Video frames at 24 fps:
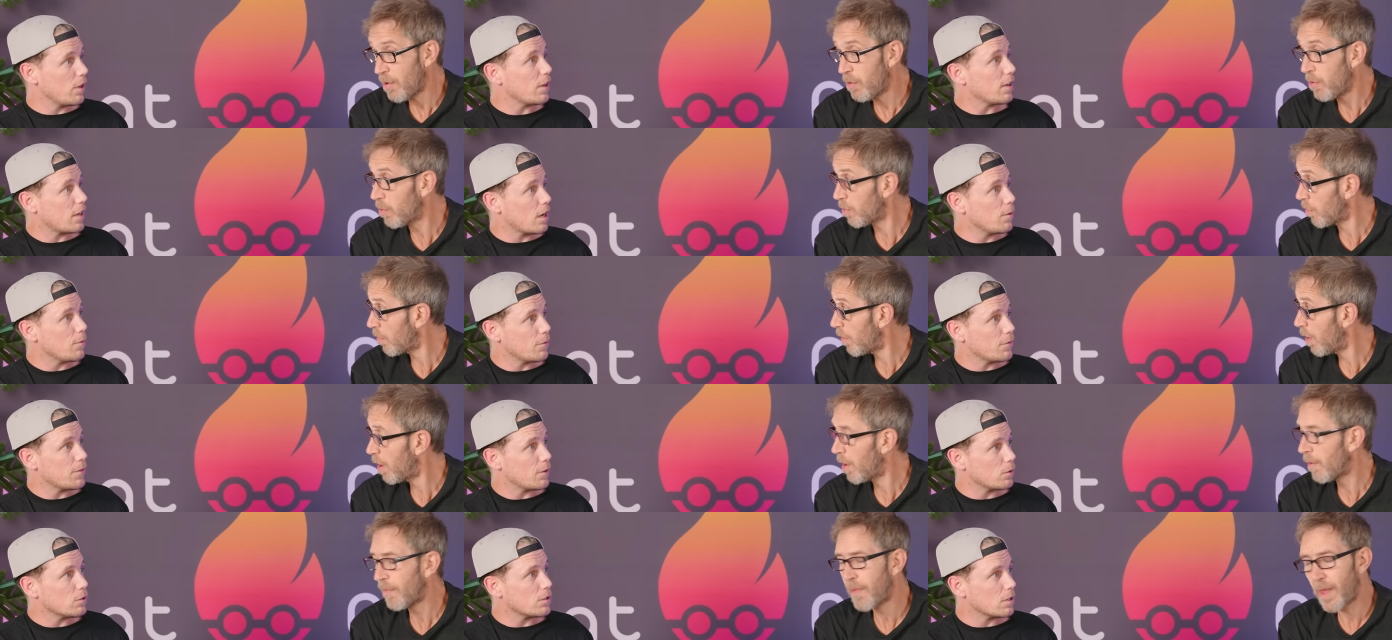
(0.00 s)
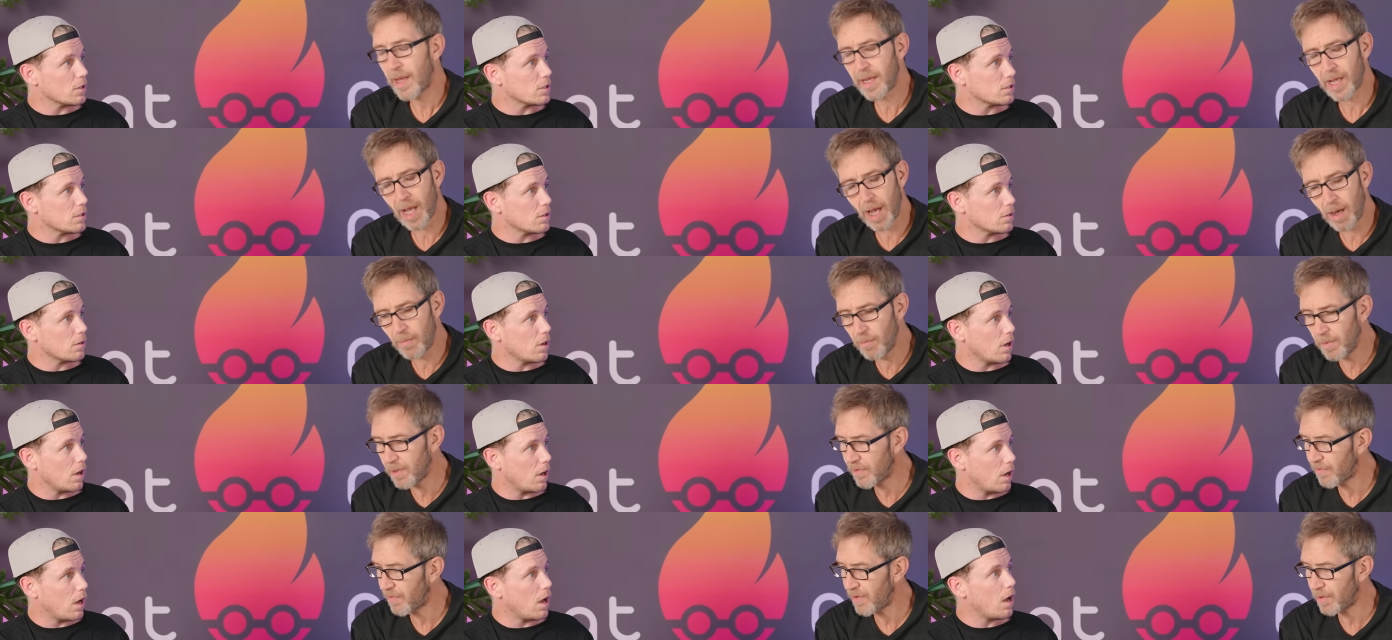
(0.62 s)
Speaker 1: all, come with filters. They come
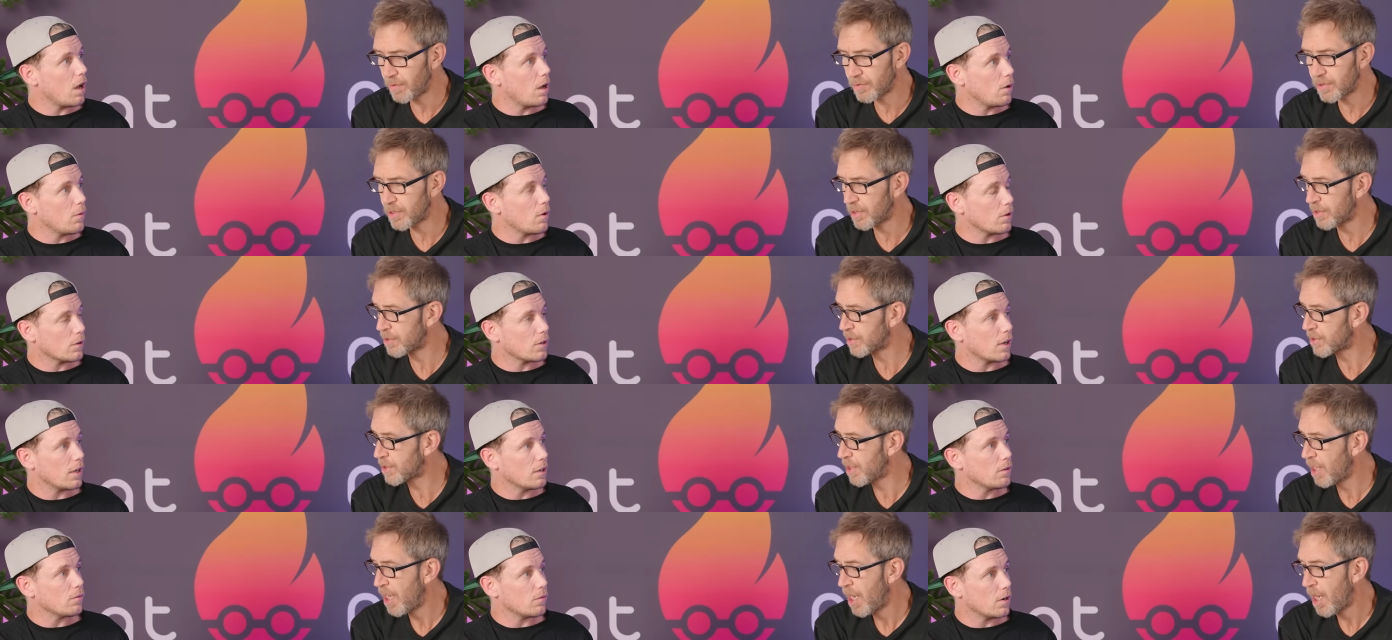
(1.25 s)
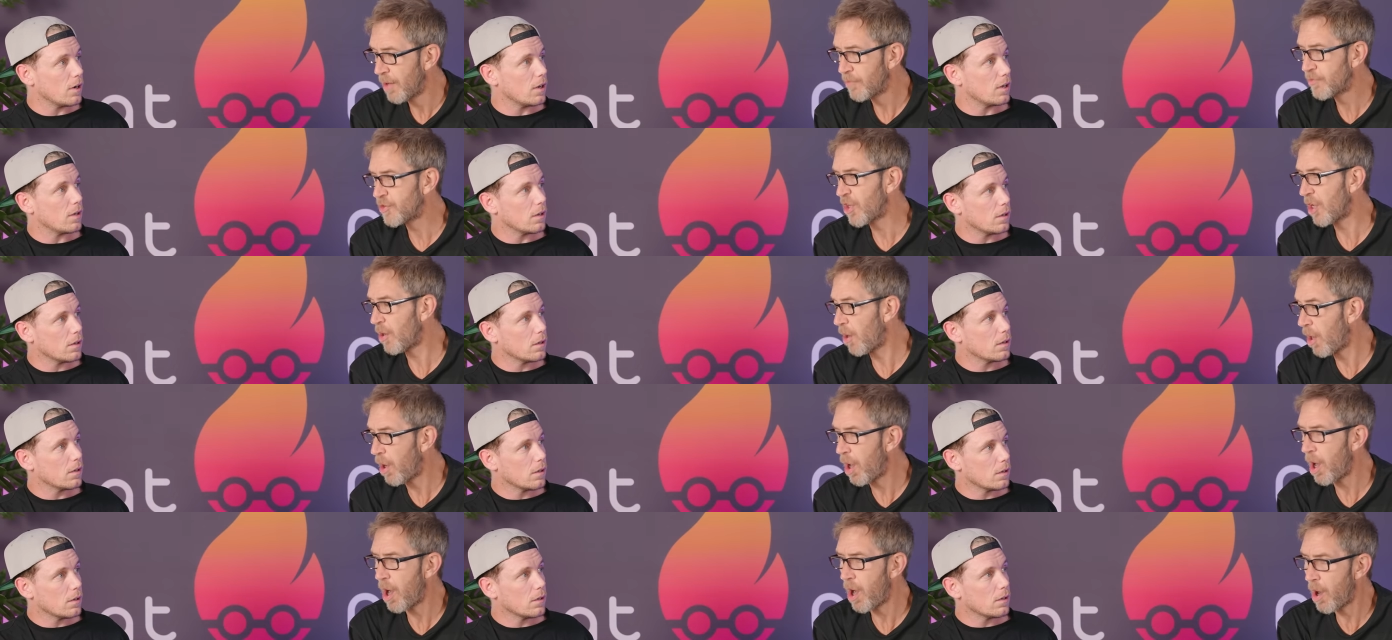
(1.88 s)
with filters. Oh, okay, right. So
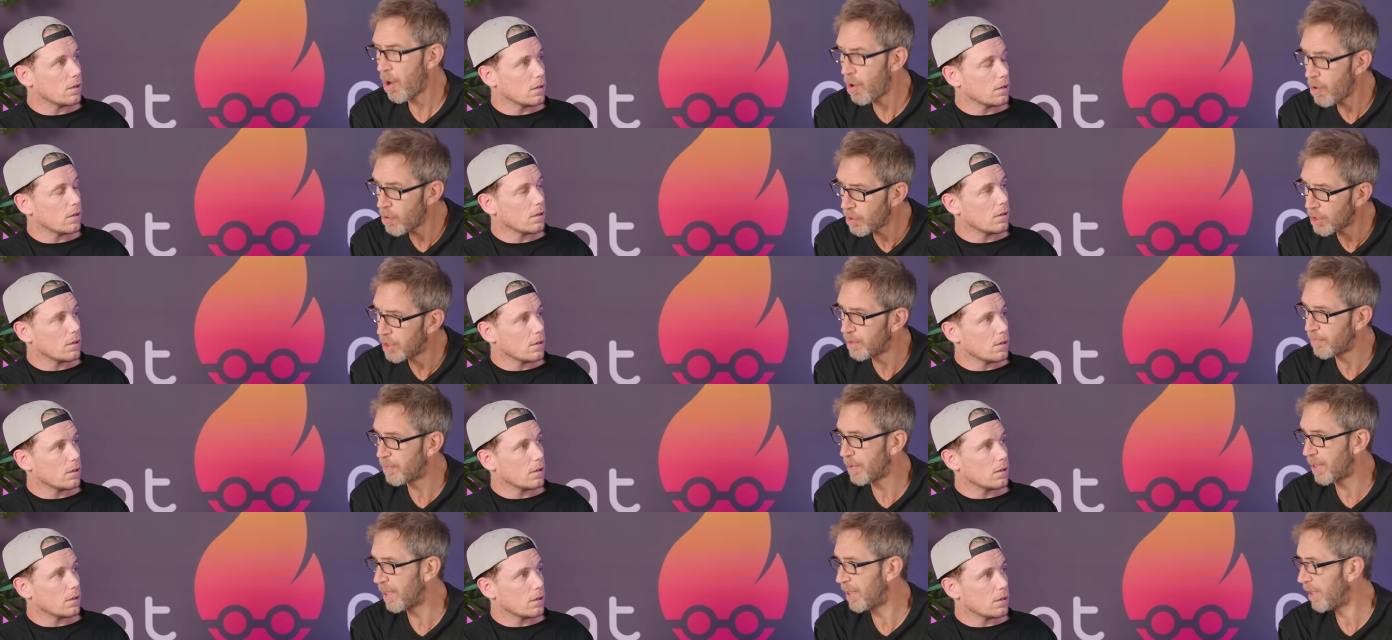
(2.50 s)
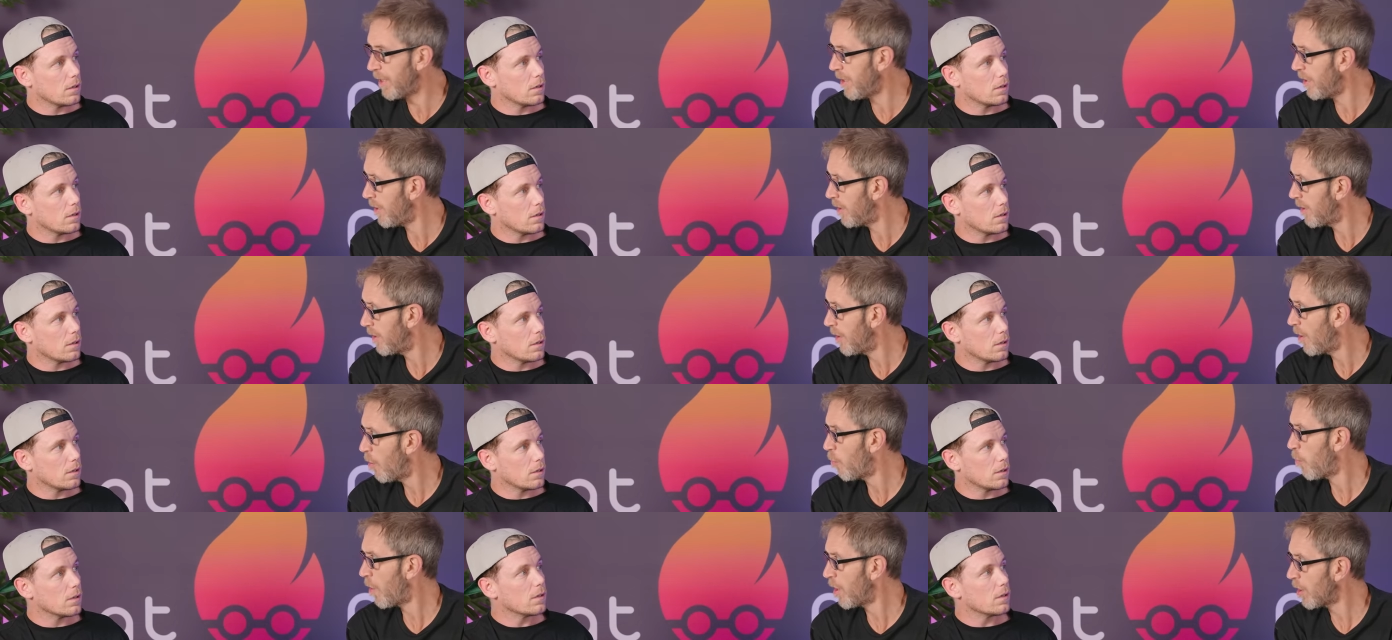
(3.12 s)
uh, arguably,
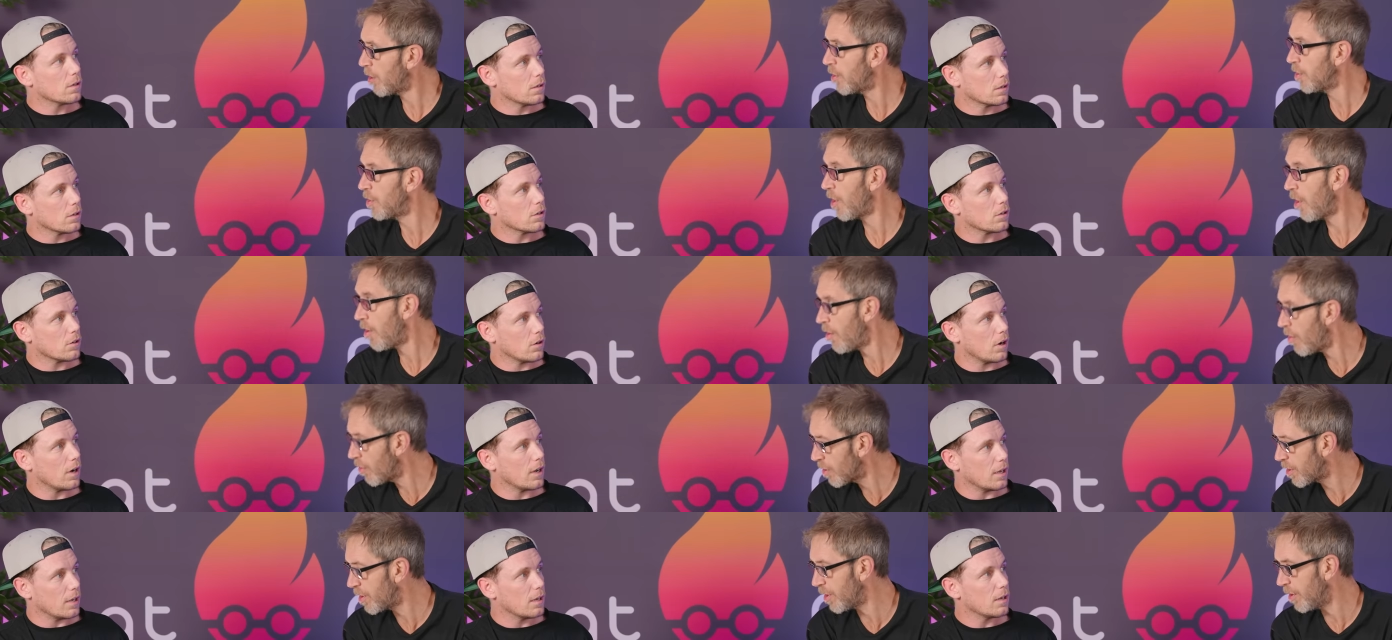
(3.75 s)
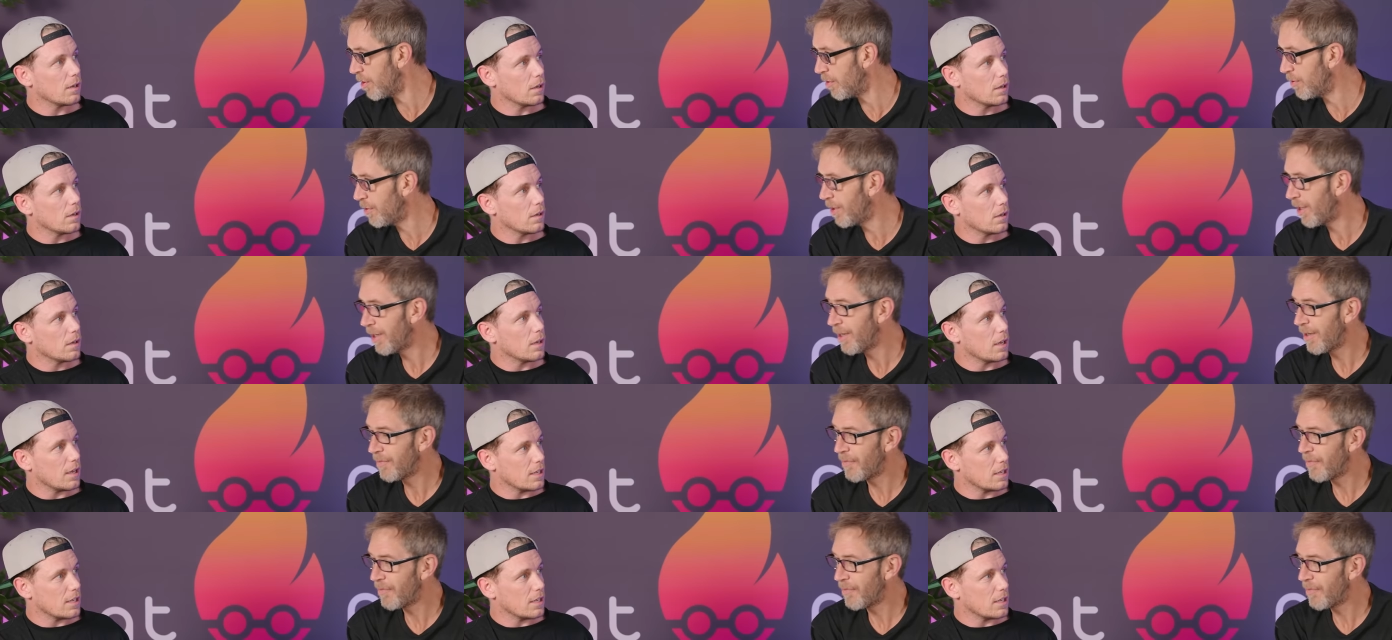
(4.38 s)
one could argue right.